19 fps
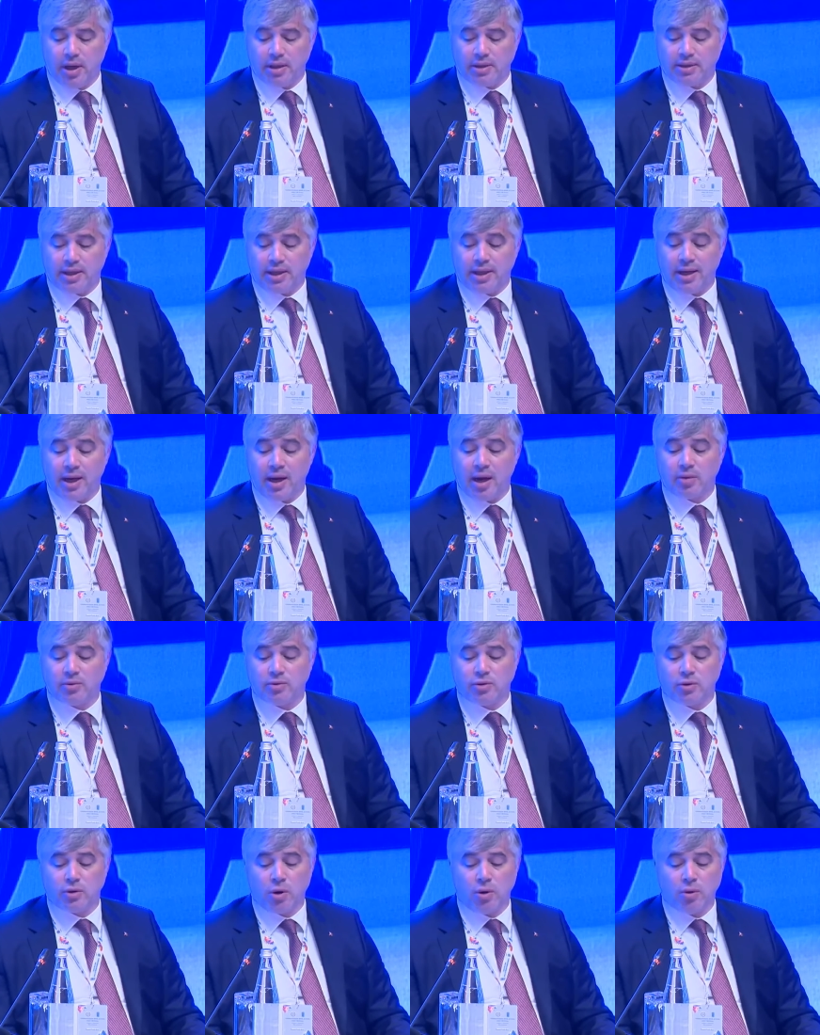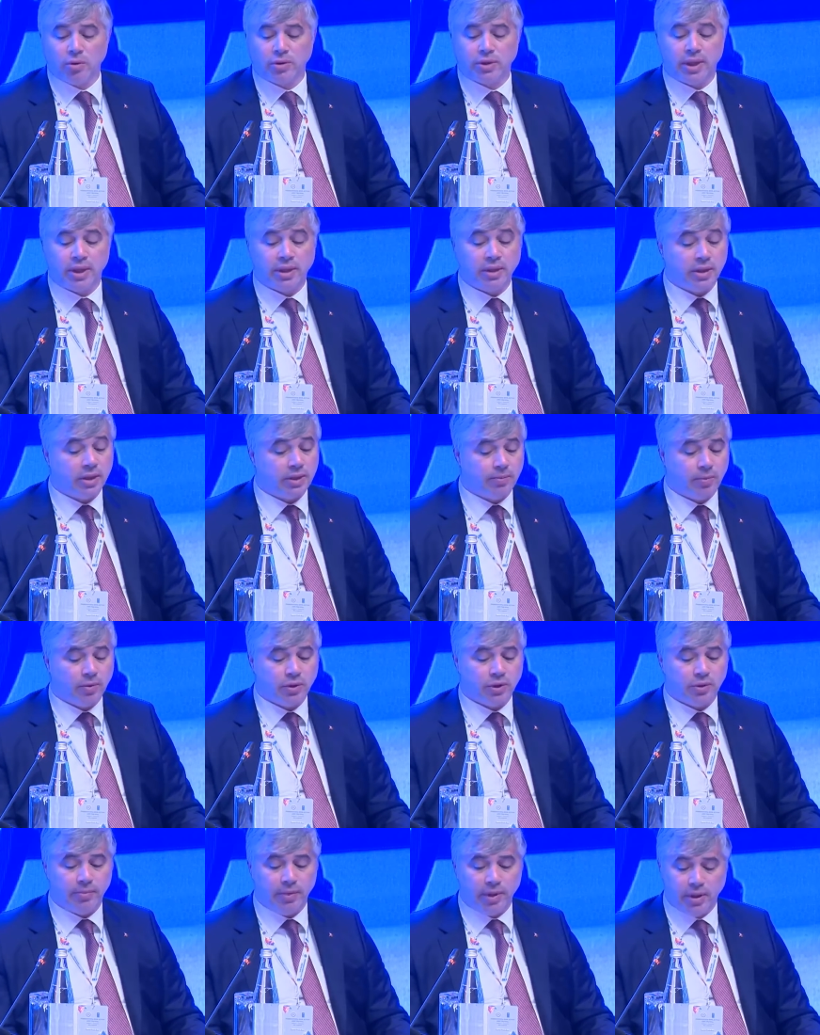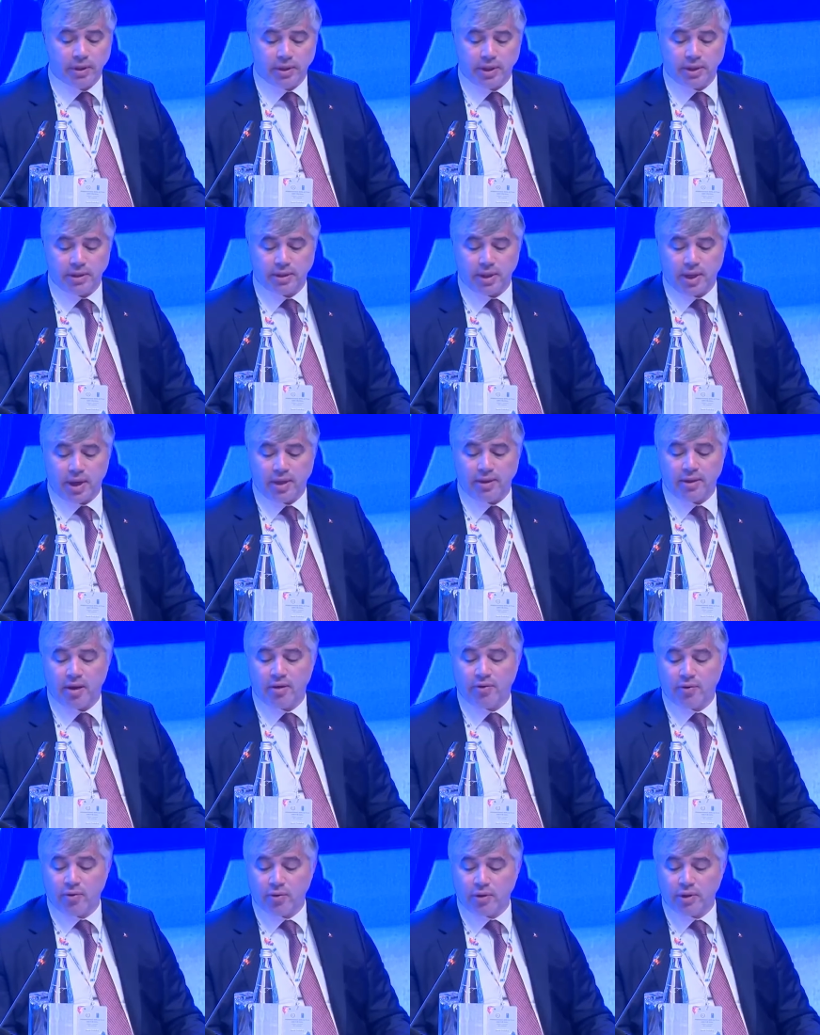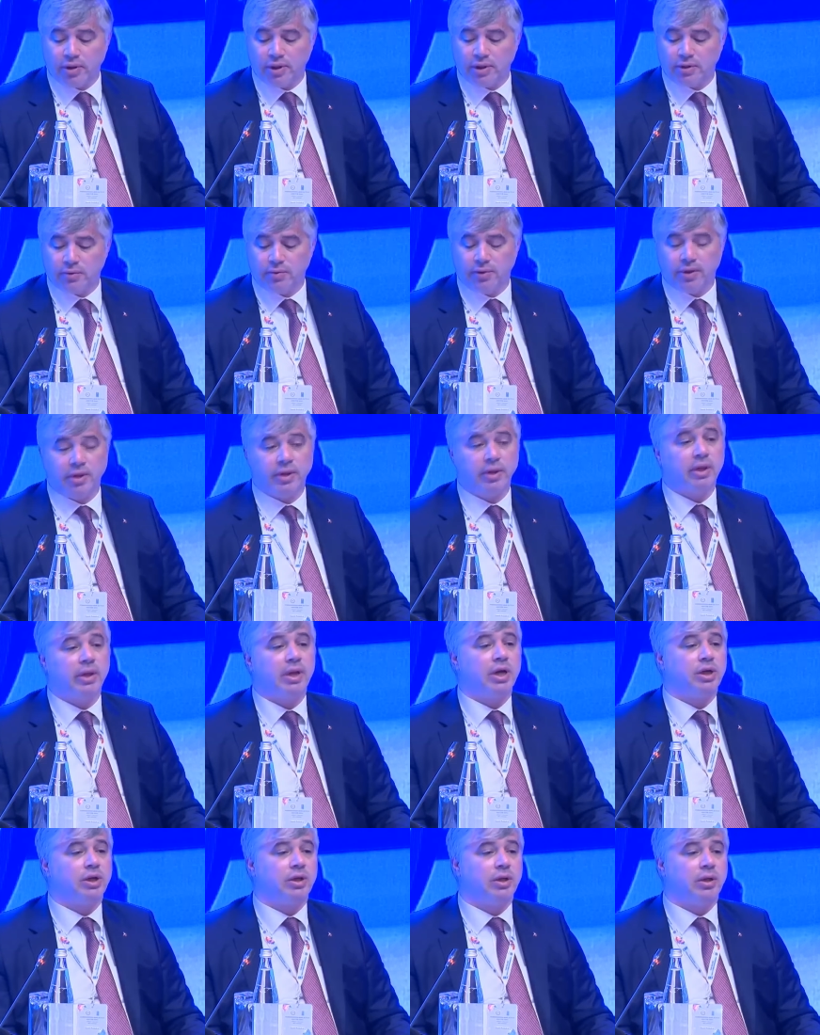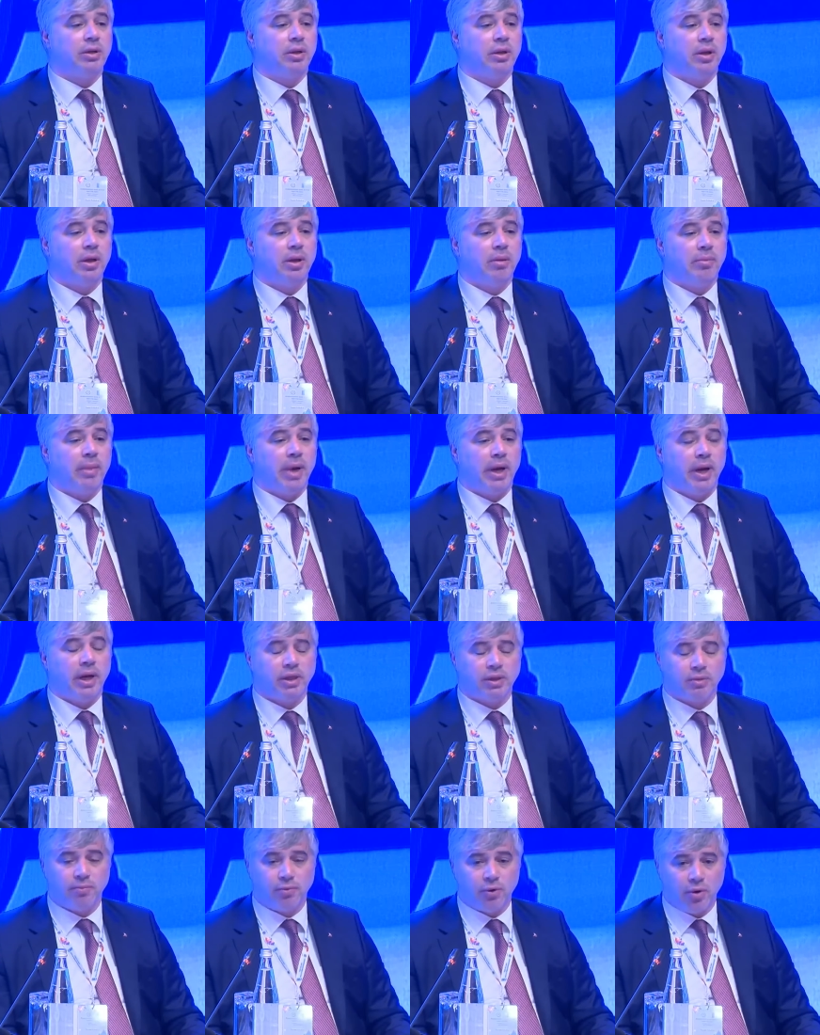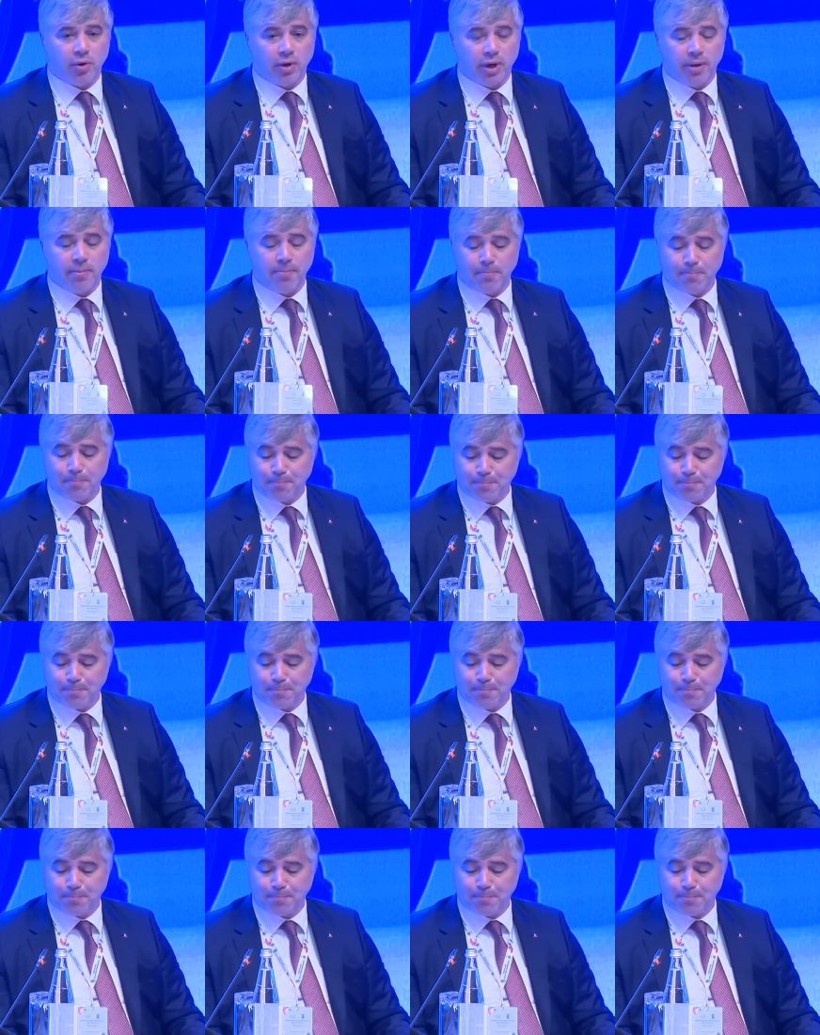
setting out roles and responsibilities and authorities within the National Mine Action Program,